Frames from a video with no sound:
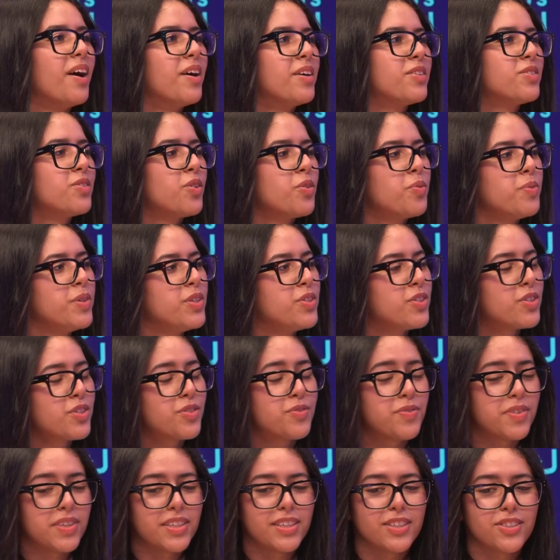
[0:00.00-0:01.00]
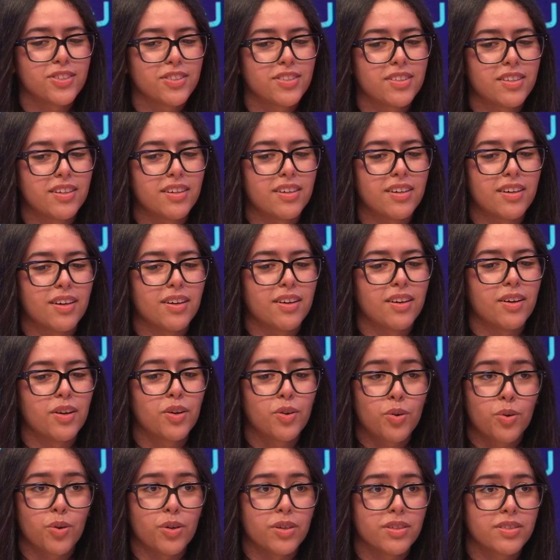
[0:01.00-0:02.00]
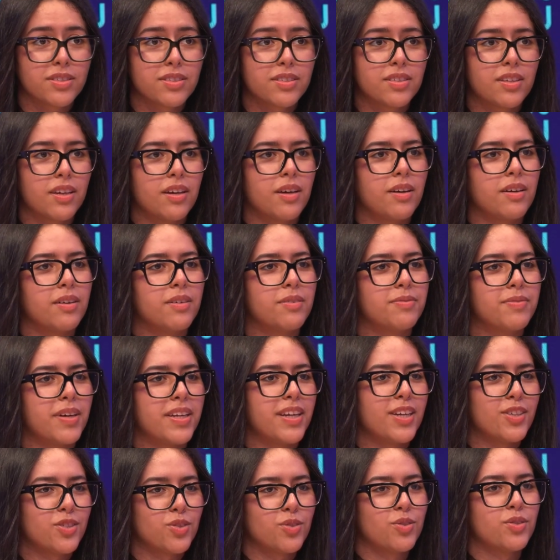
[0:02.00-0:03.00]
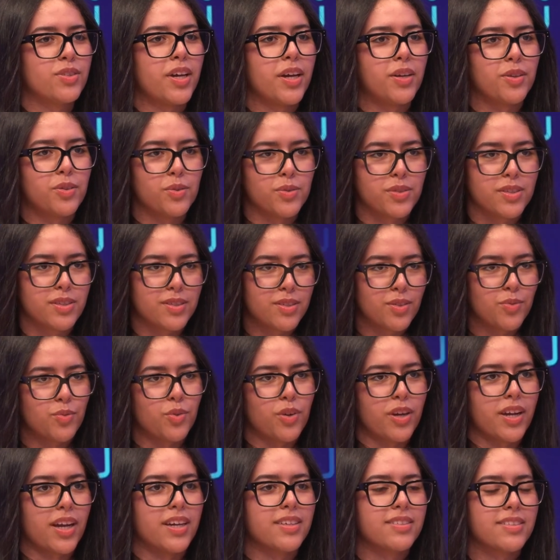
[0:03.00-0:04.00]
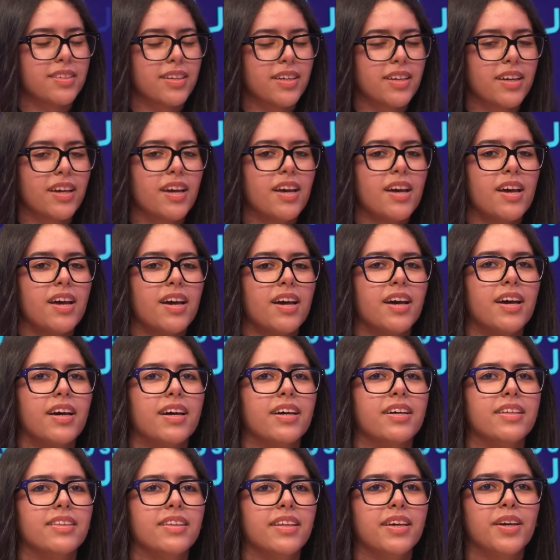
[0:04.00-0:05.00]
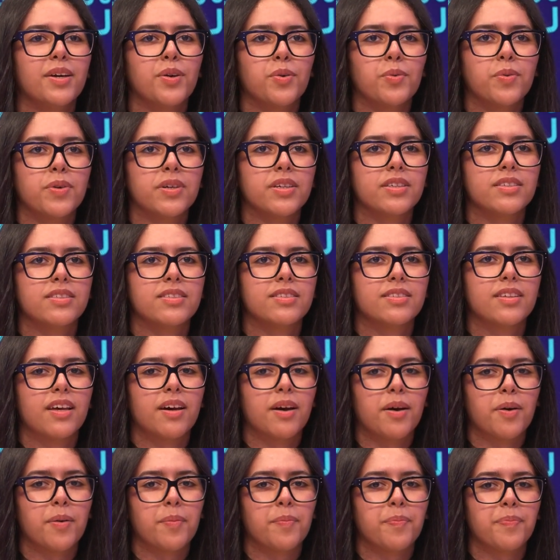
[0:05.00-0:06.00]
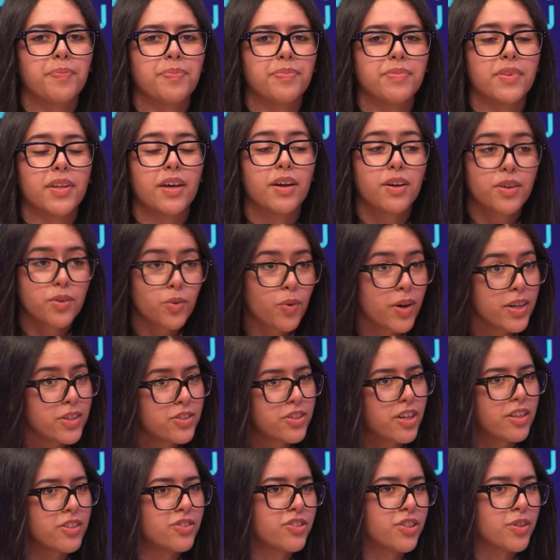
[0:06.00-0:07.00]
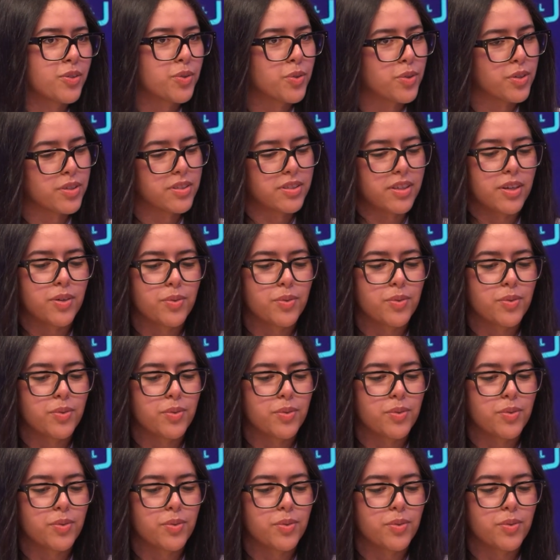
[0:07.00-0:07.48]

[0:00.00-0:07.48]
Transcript: So we just finished a course, Financial Diagnosis and Forecasting, and it was a quite challenging course.